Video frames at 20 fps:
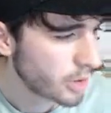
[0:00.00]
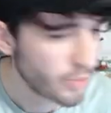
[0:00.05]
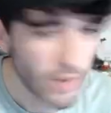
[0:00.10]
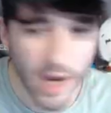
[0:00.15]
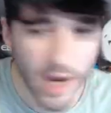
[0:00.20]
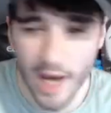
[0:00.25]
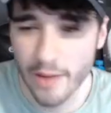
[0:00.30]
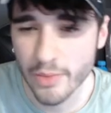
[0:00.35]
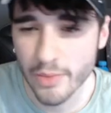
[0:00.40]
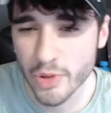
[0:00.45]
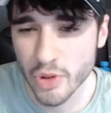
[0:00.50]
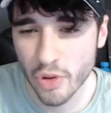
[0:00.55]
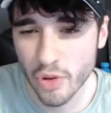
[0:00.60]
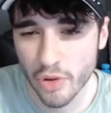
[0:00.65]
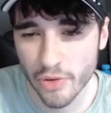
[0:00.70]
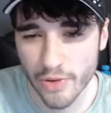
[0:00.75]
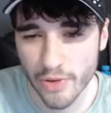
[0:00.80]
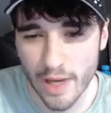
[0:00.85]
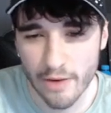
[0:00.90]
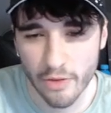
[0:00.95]
But I'm
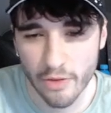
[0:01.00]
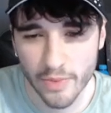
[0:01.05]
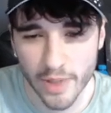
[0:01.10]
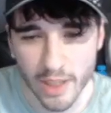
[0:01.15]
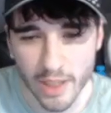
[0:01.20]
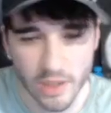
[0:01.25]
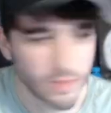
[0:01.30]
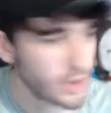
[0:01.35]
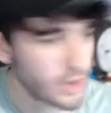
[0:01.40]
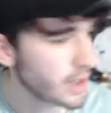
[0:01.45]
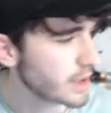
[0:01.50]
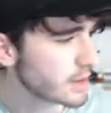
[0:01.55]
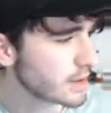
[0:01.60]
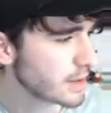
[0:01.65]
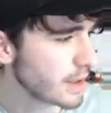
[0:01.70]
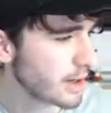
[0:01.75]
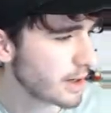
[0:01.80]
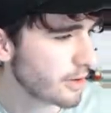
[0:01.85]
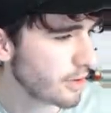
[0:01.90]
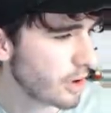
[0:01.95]
sure that will be
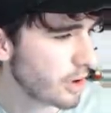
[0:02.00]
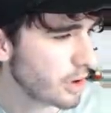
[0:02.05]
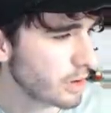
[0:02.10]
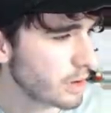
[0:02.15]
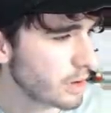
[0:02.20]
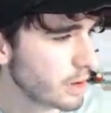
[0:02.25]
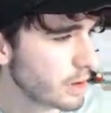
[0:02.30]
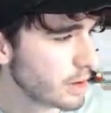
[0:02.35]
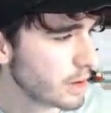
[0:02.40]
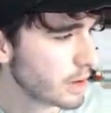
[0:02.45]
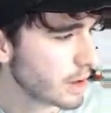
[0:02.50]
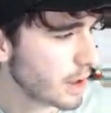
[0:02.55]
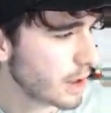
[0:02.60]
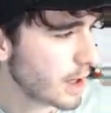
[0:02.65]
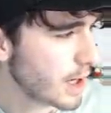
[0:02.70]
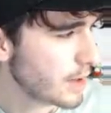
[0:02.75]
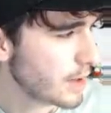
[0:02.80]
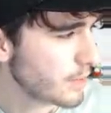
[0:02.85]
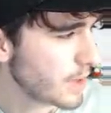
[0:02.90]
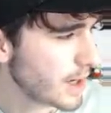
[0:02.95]
explained later on.
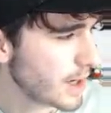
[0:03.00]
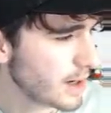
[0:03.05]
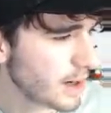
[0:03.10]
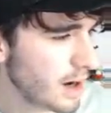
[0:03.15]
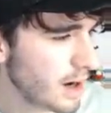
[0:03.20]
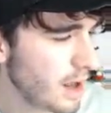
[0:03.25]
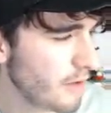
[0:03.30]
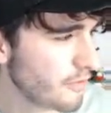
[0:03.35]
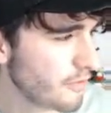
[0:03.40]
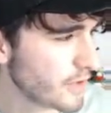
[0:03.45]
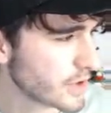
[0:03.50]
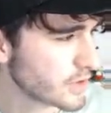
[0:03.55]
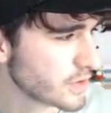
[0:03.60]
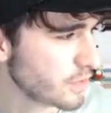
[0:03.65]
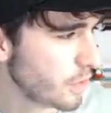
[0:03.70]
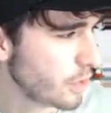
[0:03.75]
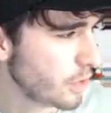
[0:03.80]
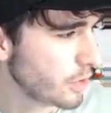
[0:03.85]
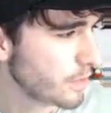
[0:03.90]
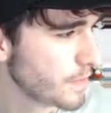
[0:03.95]
Um, I love
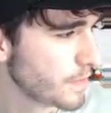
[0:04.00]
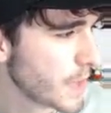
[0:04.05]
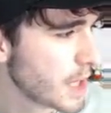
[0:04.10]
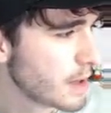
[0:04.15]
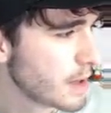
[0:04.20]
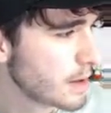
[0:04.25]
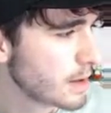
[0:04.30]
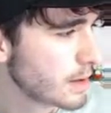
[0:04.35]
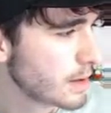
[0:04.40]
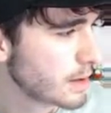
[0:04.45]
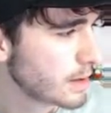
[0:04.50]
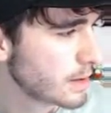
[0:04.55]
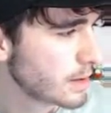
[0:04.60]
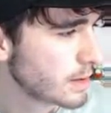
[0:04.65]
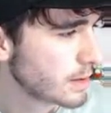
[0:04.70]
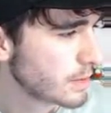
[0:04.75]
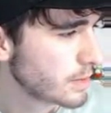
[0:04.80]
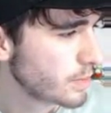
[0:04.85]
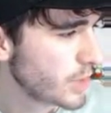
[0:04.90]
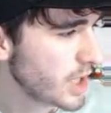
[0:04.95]
this wall.
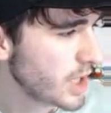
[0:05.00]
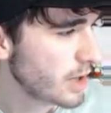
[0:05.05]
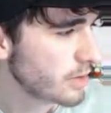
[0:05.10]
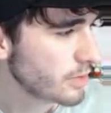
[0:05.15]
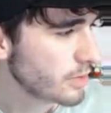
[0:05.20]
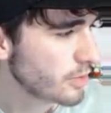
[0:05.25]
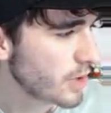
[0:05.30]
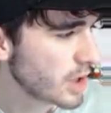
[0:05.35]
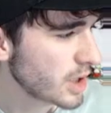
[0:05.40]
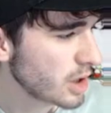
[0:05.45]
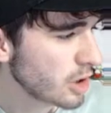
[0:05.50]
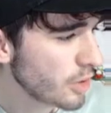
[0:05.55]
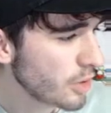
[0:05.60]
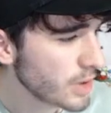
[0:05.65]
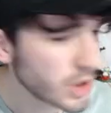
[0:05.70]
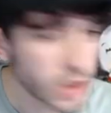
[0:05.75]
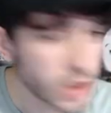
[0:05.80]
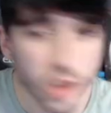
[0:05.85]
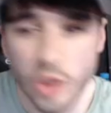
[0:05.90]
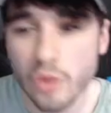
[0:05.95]
But no, we're going to
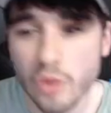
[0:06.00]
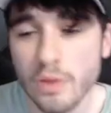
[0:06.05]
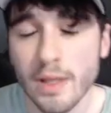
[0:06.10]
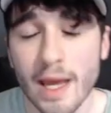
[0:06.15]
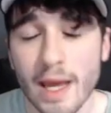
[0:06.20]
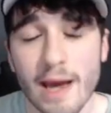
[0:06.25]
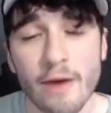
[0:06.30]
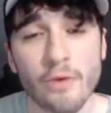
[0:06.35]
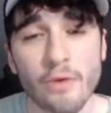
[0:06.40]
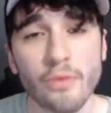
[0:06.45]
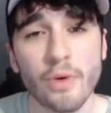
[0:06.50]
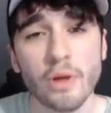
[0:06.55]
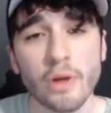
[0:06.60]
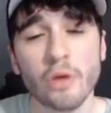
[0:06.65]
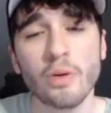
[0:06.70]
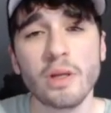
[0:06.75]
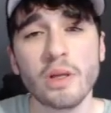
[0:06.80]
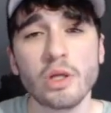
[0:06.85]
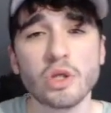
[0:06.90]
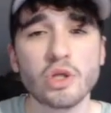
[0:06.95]
go into now, we're going
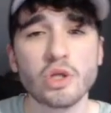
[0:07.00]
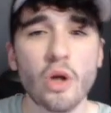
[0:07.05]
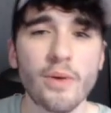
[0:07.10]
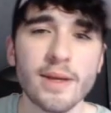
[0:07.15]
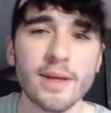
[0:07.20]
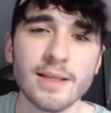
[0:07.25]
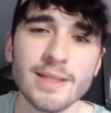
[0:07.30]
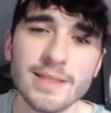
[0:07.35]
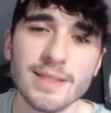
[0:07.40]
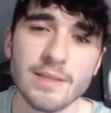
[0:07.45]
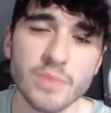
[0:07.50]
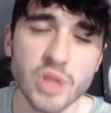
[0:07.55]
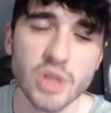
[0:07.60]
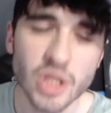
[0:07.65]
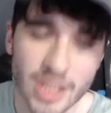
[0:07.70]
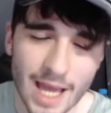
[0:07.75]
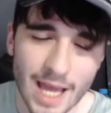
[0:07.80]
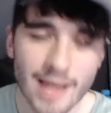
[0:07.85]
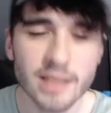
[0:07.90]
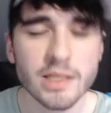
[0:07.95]
to quickly just go into some
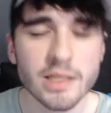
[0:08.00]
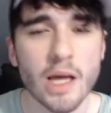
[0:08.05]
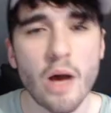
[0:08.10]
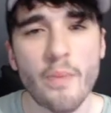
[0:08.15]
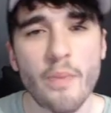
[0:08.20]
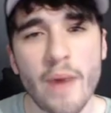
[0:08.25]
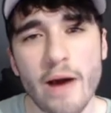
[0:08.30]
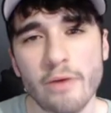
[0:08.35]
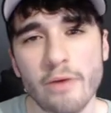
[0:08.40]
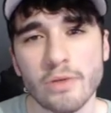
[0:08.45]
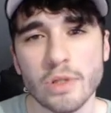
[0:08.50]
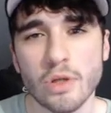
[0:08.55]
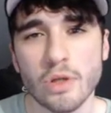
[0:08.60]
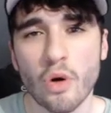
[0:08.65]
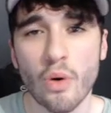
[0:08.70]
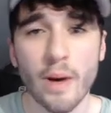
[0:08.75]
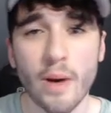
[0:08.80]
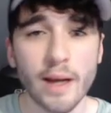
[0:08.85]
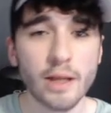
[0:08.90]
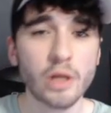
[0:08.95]
stats about
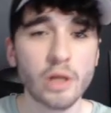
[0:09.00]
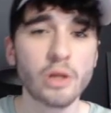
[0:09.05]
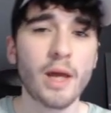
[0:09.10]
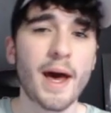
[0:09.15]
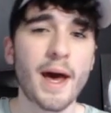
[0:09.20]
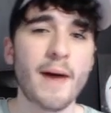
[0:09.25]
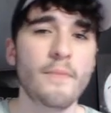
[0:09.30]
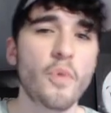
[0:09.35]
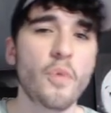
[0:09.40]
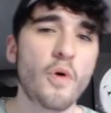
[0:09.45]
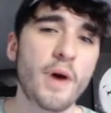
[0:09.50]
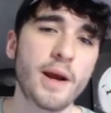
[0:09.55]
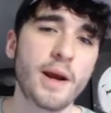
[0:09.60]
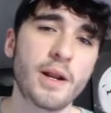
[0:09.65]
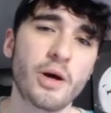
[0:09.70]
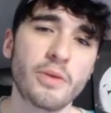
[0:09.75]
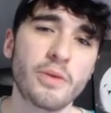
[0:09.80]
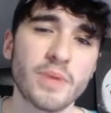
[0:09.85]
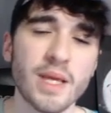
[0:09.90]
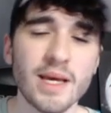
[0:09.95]
Koraidon and
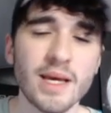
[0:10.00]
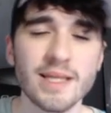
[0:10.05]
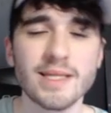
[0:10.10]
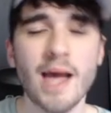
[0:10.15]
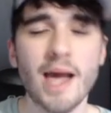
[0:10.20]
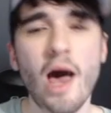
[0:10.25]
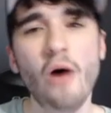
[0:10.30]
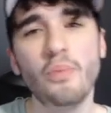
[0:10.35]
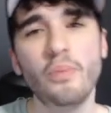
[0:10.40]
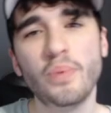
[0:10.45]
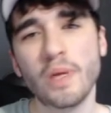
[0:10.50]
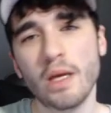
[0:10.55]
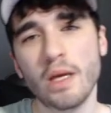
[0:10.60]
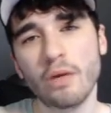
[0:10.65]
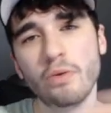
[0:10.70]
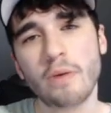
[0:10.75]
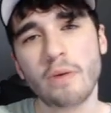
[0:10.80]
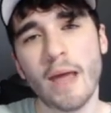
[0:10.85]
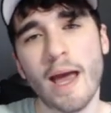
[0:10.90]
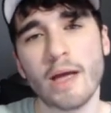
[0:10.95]
Miraidon to help
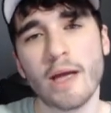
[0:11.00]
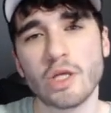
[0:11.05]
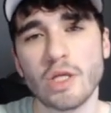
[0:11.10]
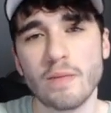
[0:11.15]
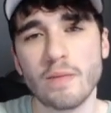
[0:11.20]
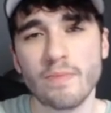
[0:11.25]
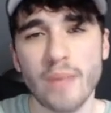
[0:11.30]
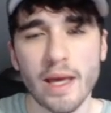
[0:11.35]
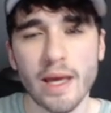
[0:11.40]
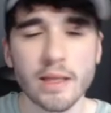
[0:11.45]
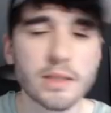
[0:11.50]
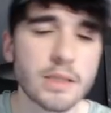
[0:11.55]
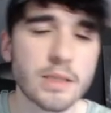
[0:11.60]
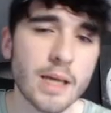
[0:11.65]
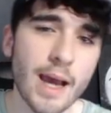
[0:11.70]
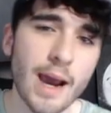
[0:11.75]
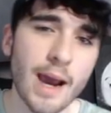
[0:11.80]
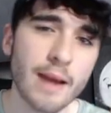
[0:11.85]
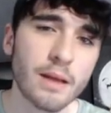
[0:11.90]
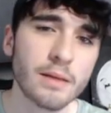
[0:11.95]
you catch him
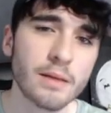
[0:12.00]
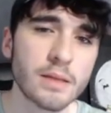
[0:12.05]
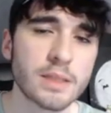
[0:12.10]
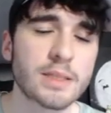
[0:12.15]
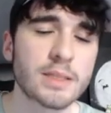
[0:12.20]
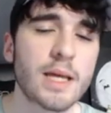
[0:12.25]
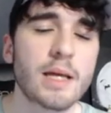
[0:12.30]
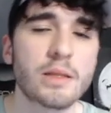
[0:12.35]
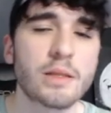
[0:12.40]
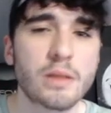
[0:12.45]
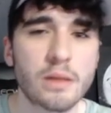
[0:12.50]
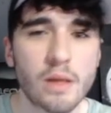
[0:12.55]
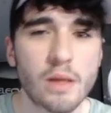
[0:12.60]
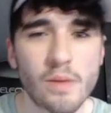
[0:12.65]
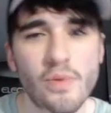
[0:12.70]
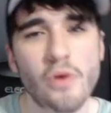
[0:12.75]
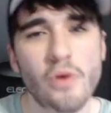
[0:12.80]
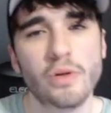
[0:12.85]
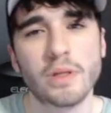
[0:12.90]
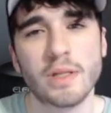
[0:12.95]
better and understand
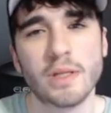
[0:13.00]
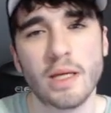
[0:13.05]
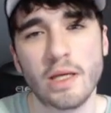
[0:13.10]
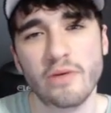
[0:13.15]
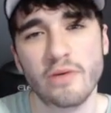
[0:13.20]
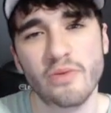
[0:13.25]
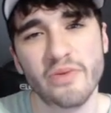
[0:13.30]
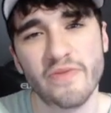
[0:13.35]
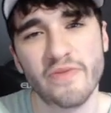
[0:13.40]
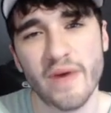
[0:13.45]
the opponent that you will be